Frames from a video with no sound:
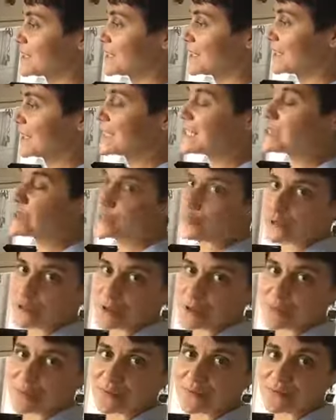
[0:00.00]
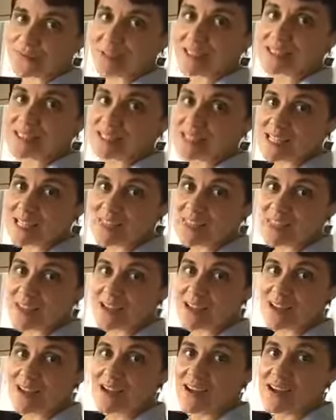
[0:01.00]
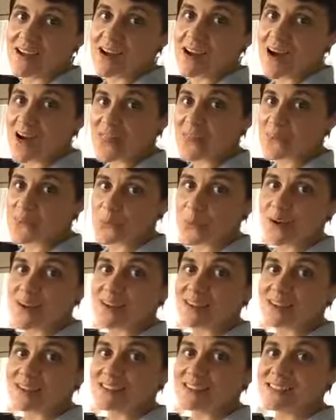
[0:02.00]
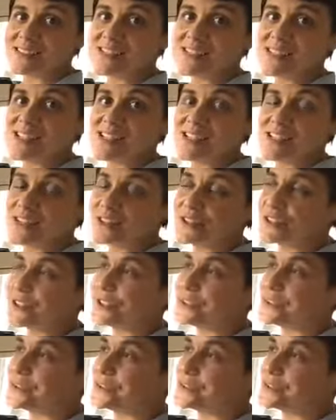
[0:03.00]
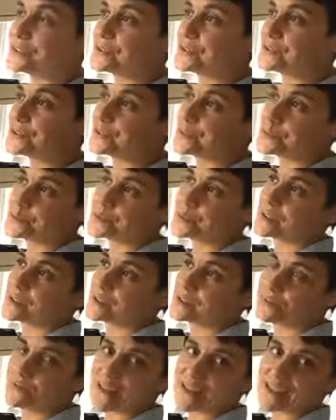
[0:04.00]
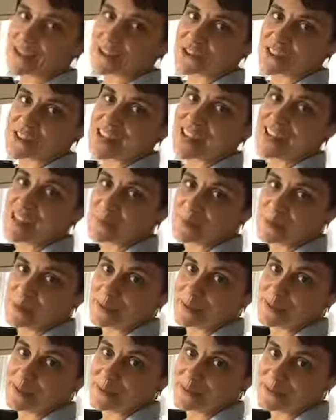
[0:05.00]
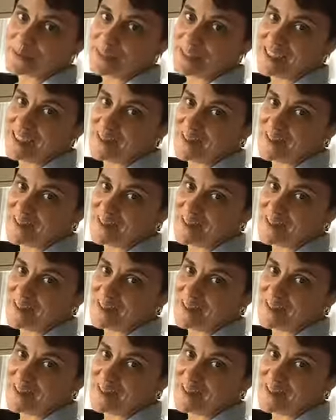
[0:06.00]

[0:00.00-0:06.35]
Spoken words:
heat-proof underneath it. Otherwise, you will wreck your table pretty